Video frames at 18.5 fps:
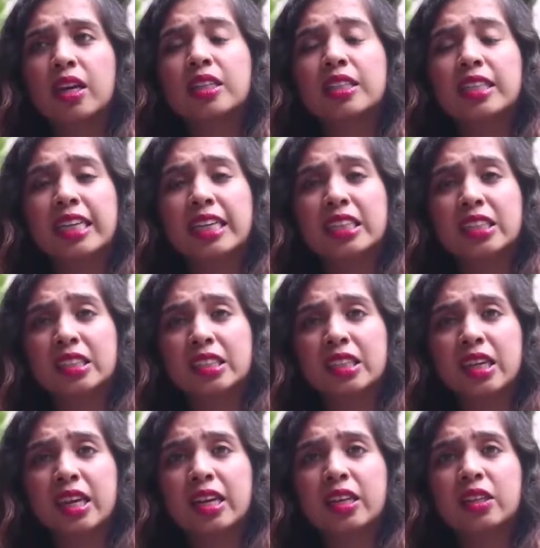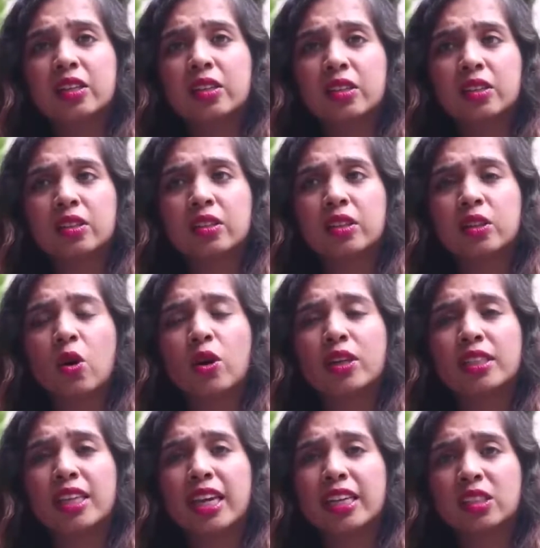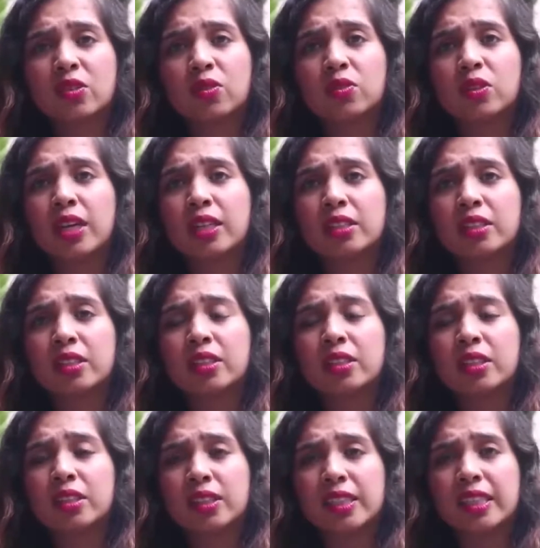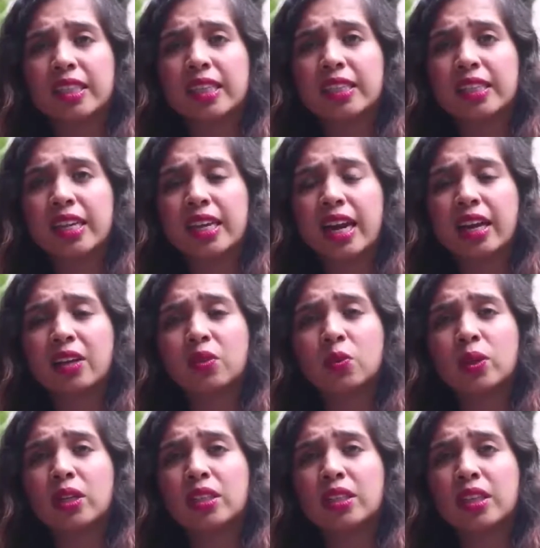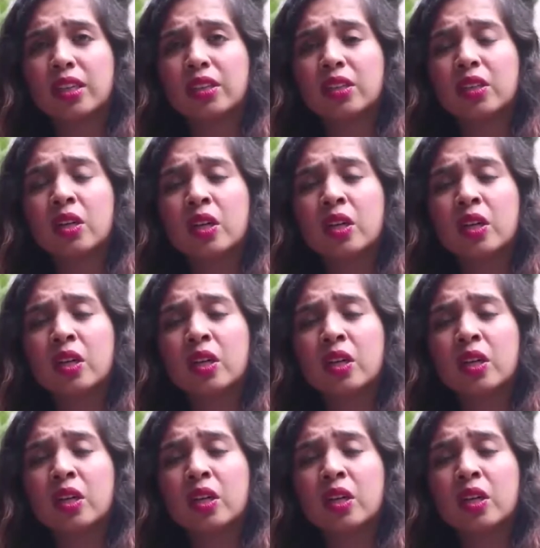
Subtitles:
at least in the context of London, the city that I work in,